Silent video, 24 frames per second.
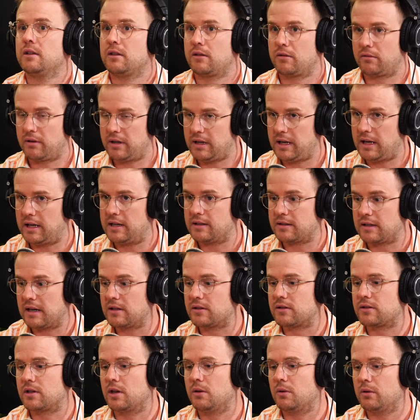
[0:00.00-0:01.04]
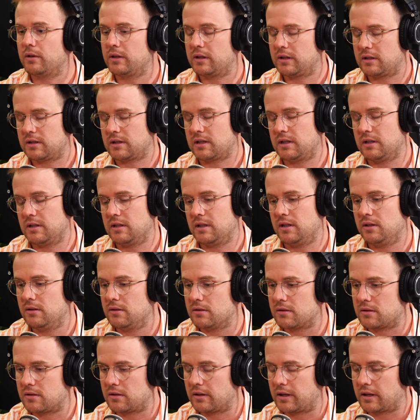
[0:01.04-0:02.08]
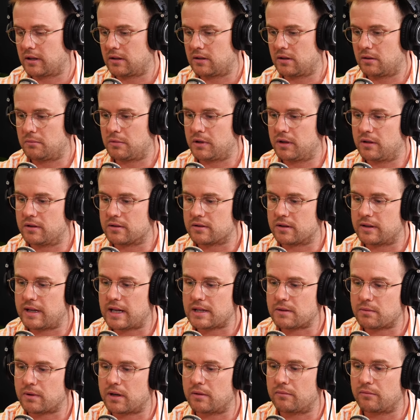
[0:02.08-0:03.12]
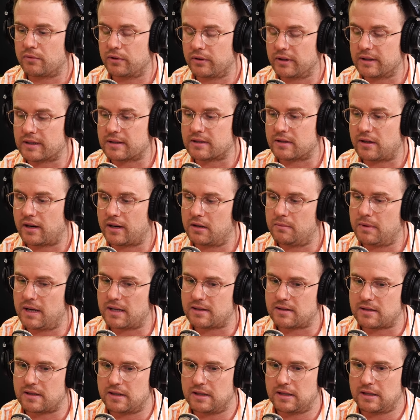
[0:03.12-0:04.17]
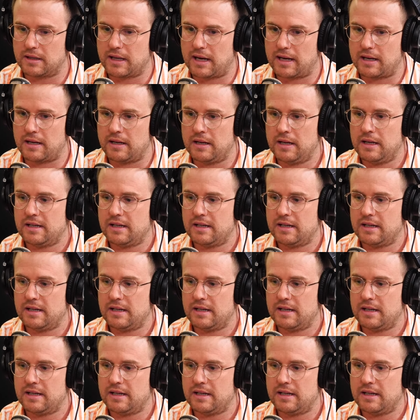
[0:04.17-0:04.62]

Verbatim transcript: three days, and so on. It just continues like a domino. So that's what I'm really excited about, seeing that